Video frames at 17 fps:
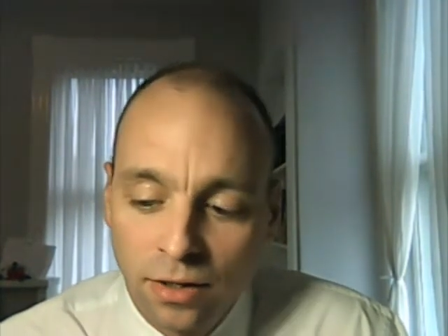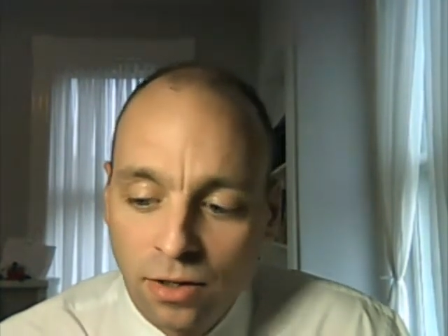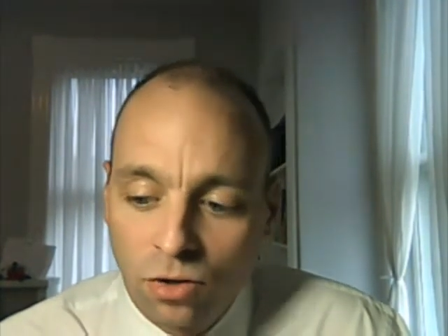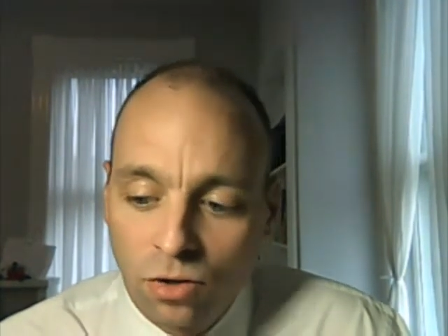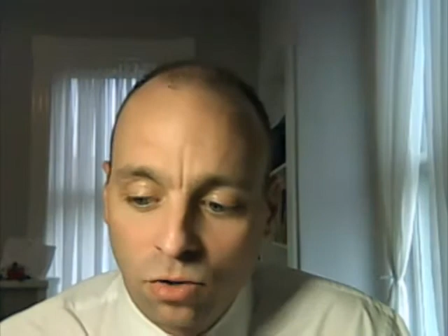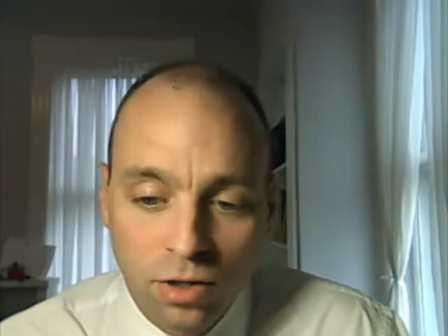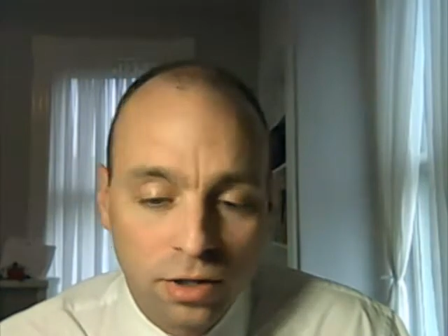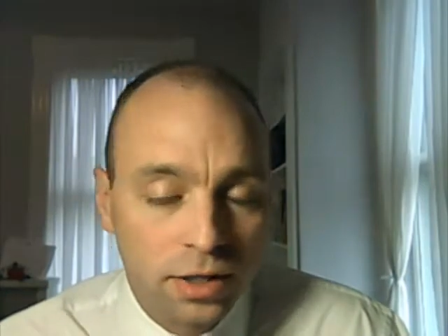
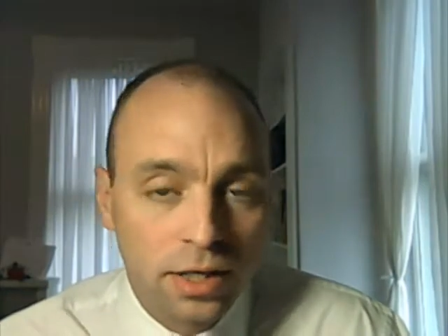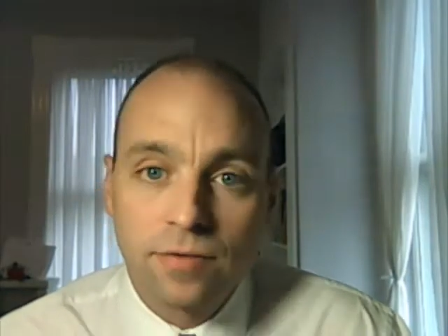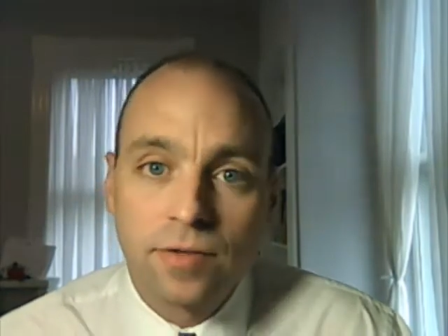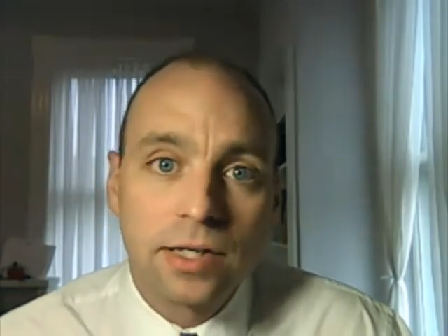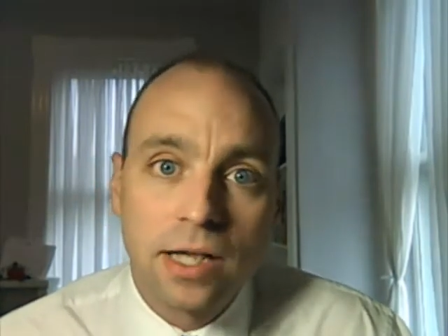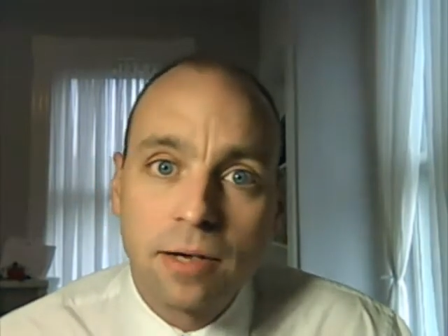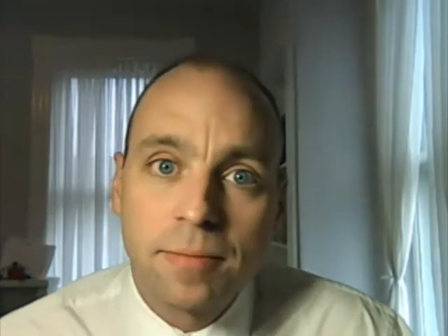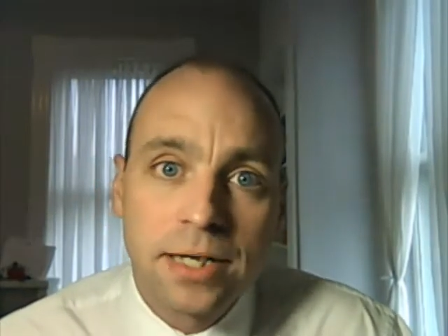or
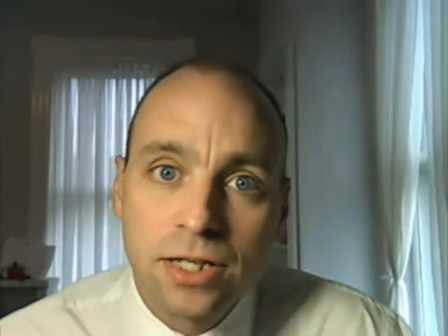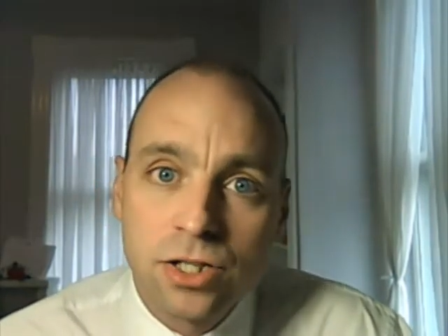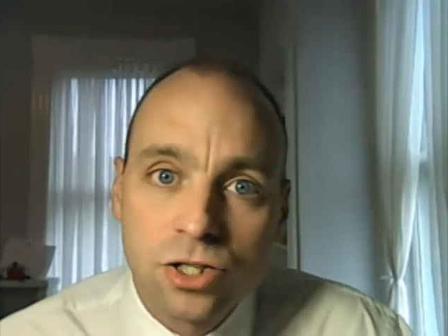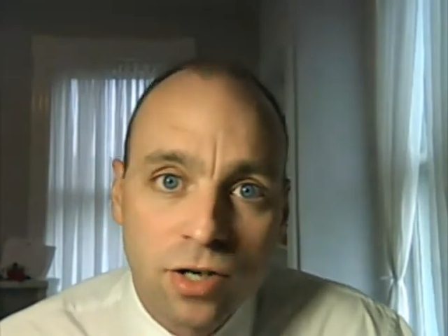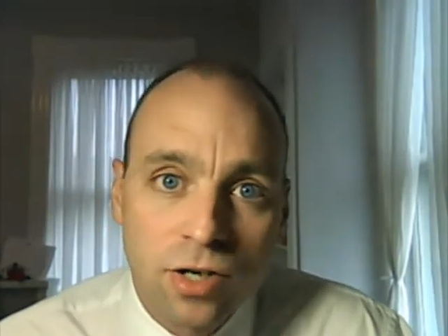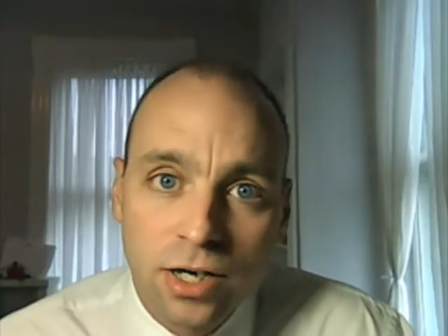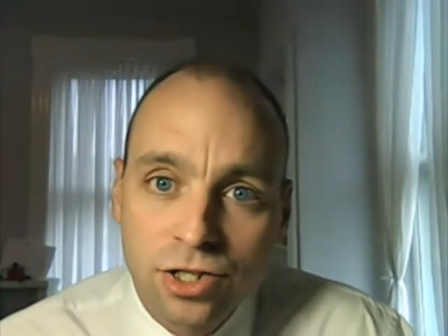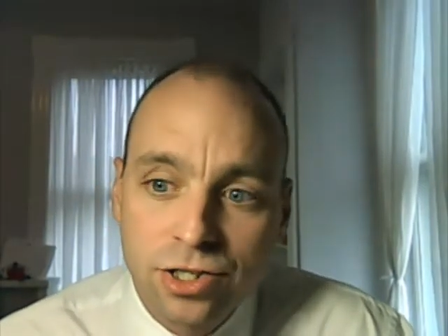giving them an
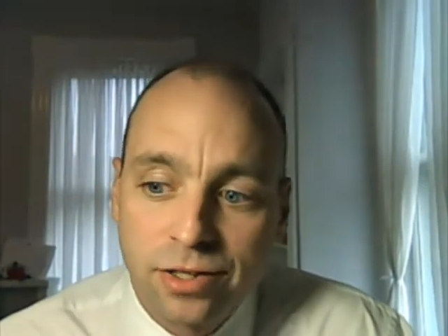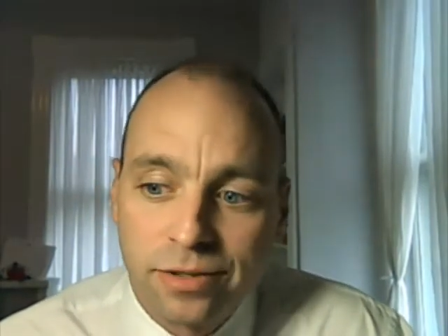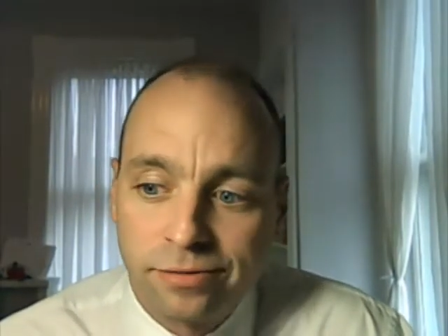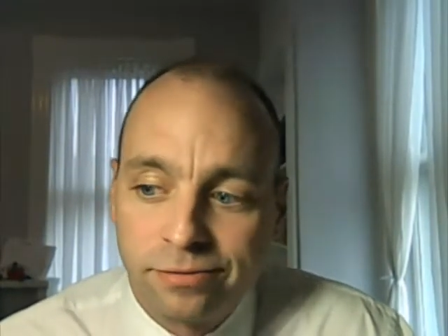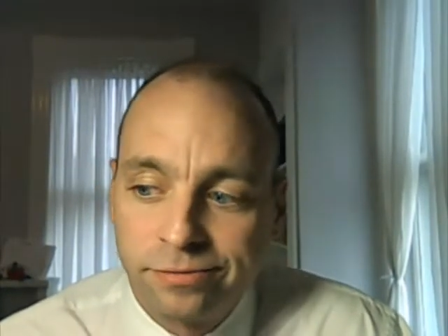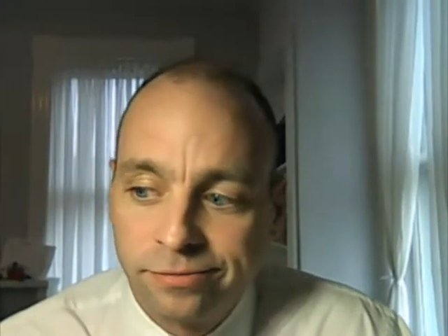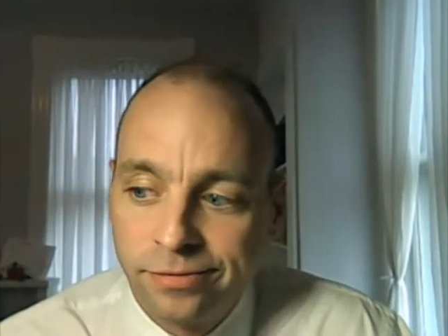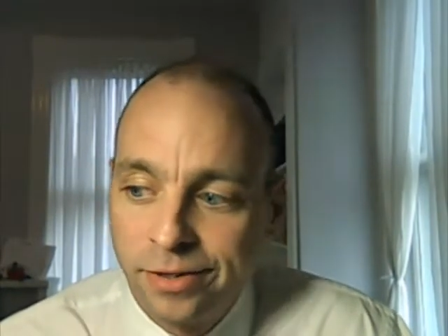
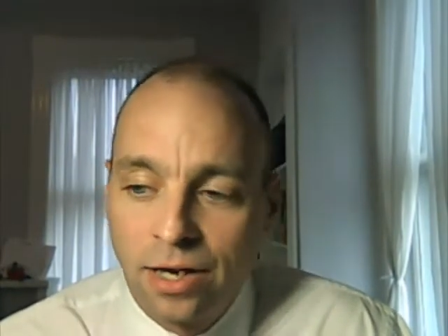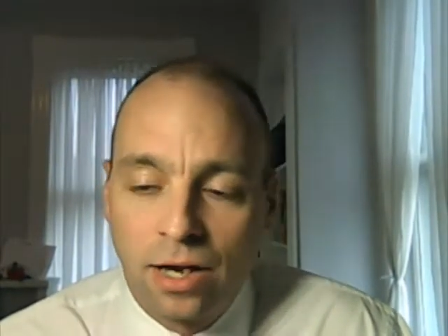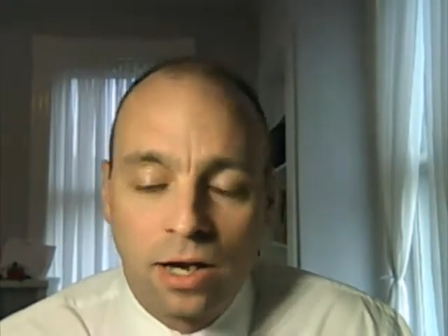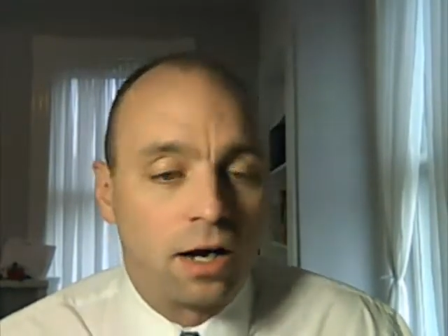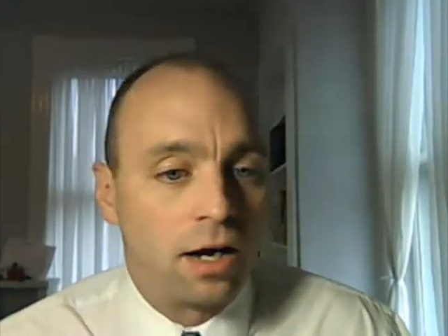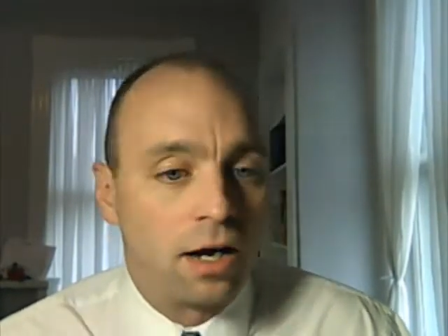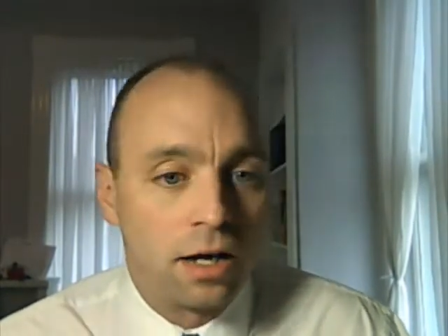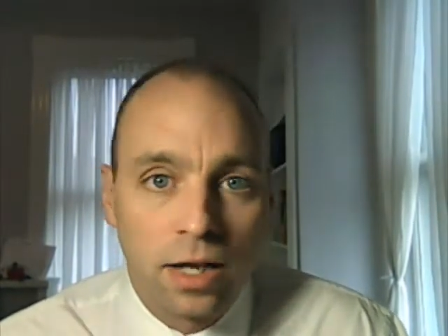instruction.
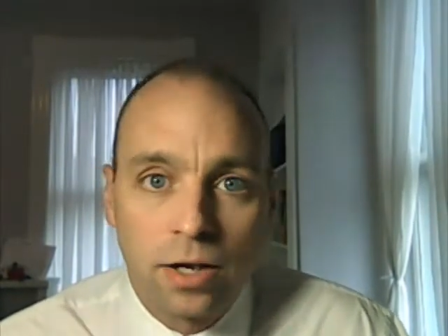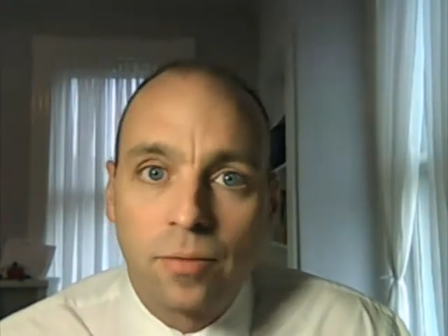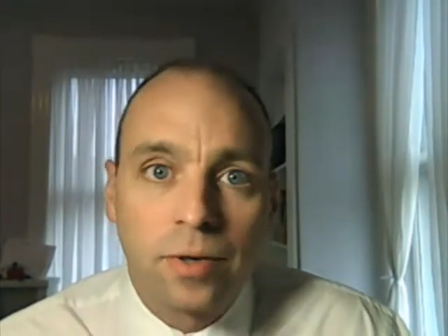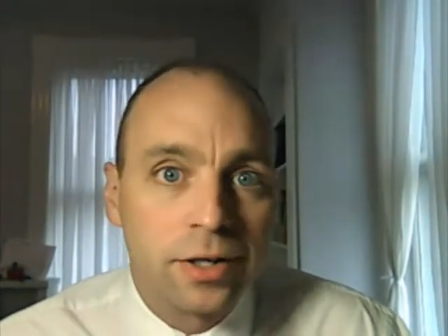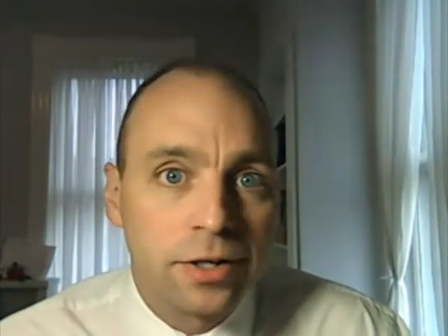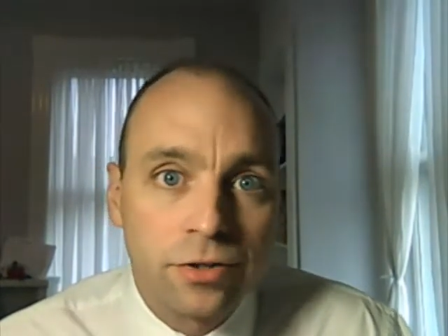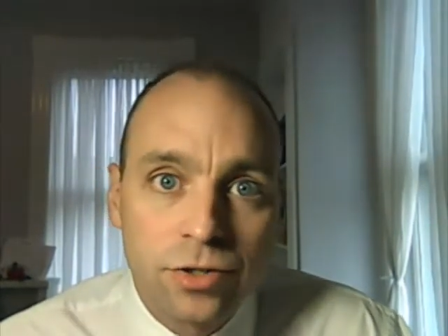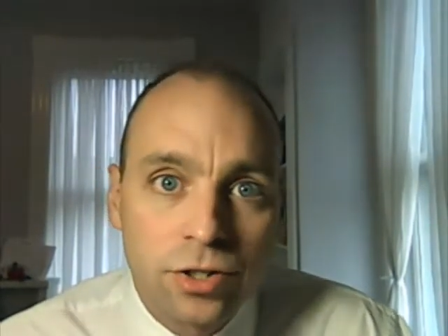All I
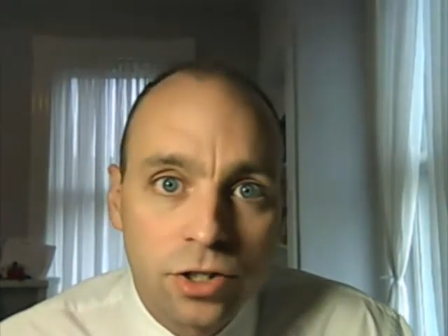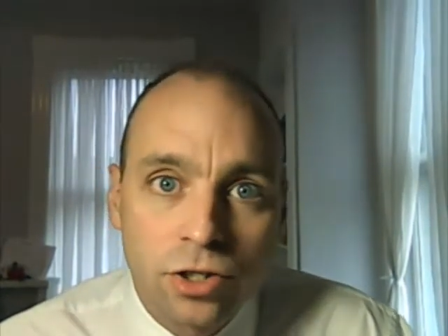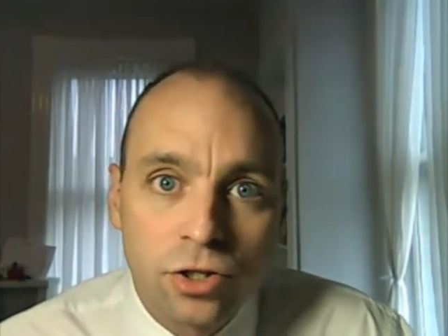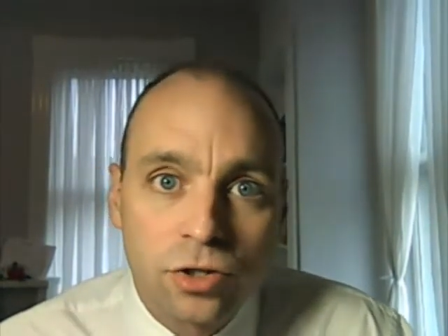want you to